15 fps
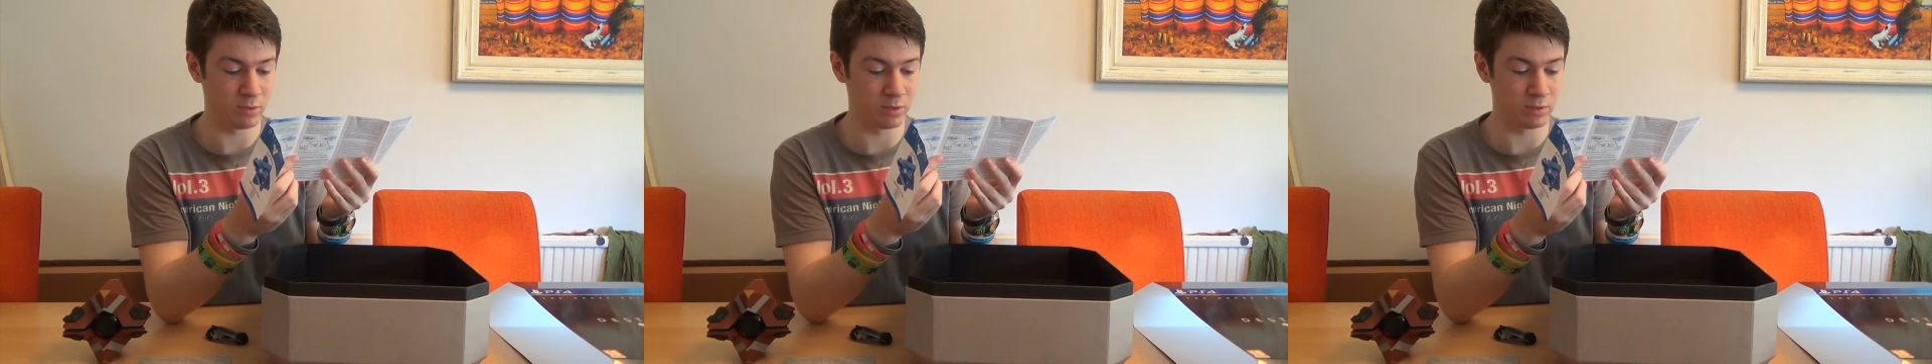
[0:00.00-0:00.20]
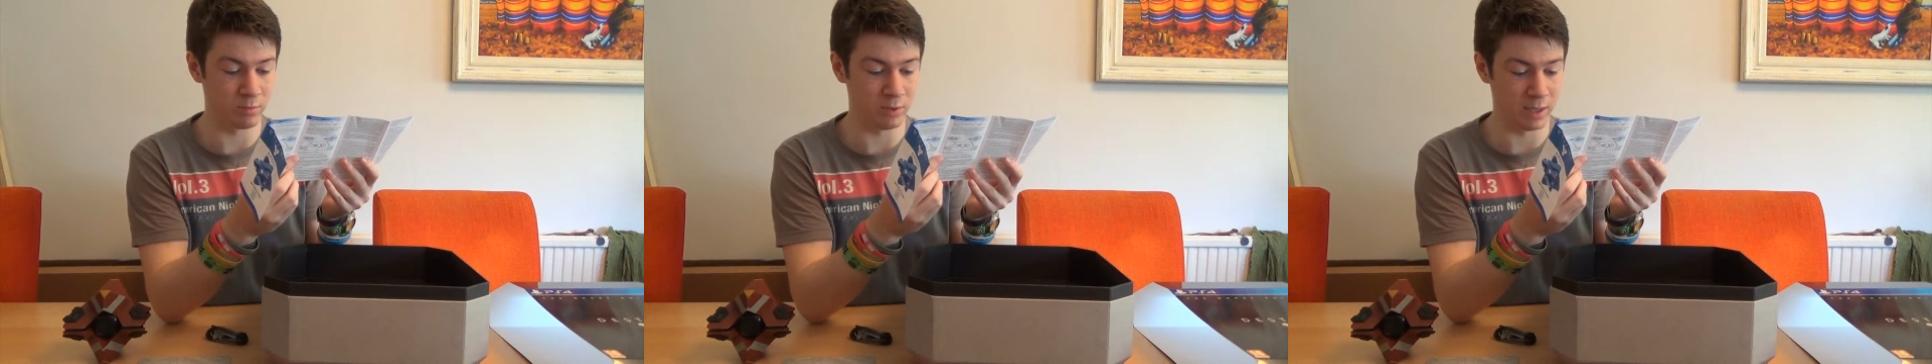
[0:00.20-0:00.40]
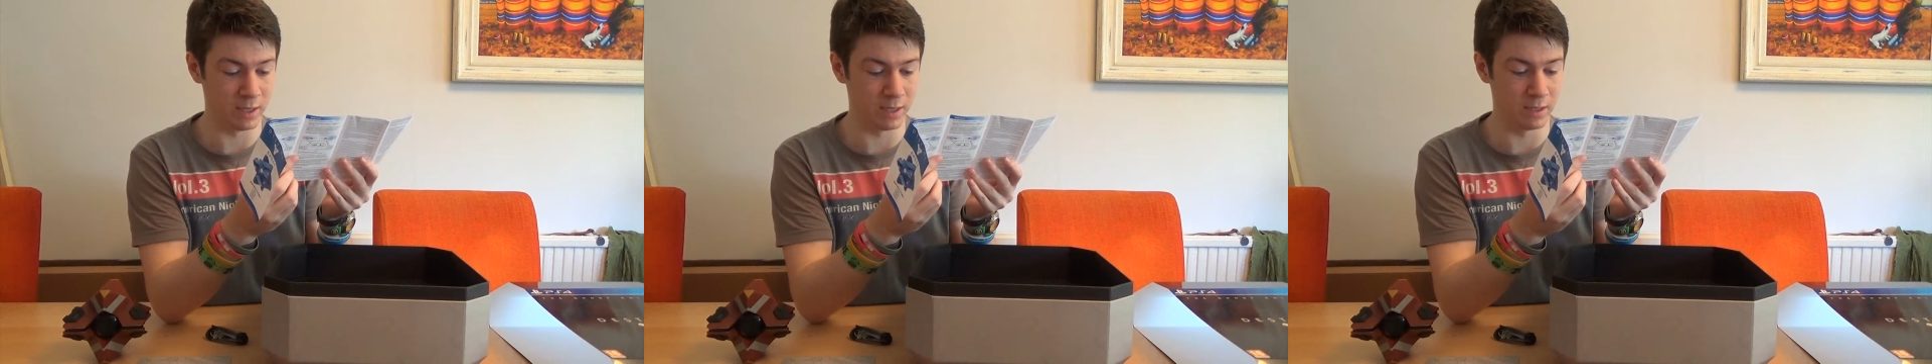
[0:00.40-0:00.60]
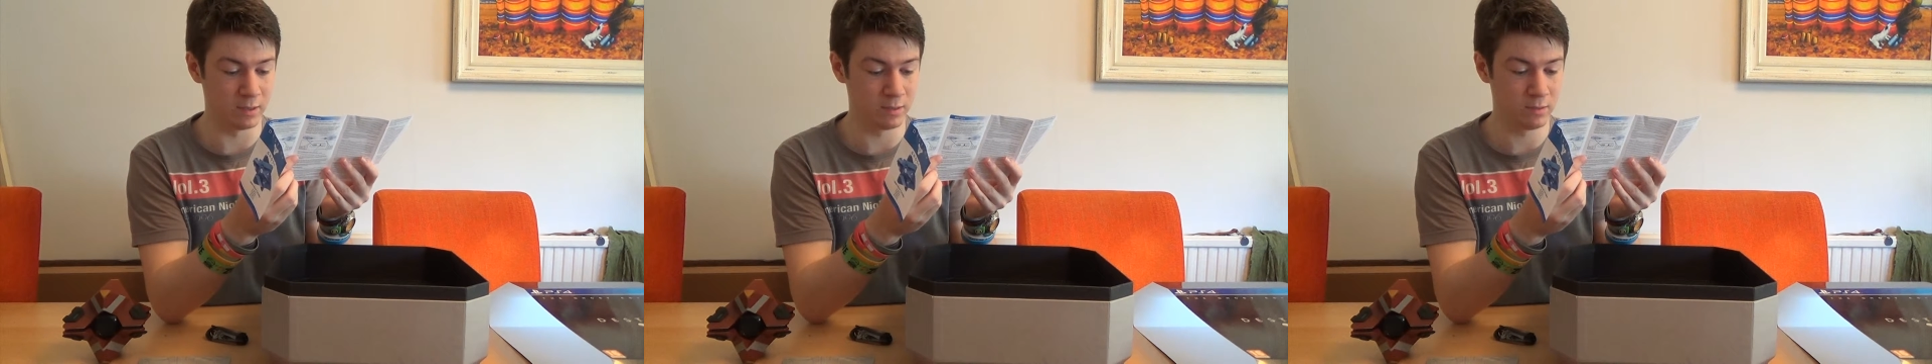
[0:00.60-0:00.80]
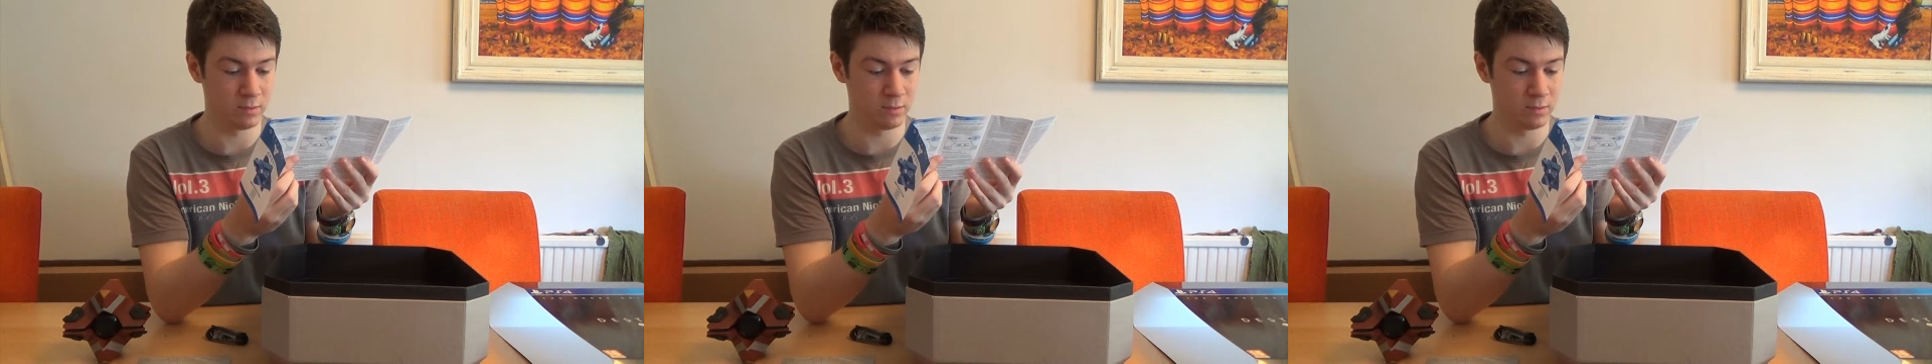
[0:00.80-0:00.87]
to play.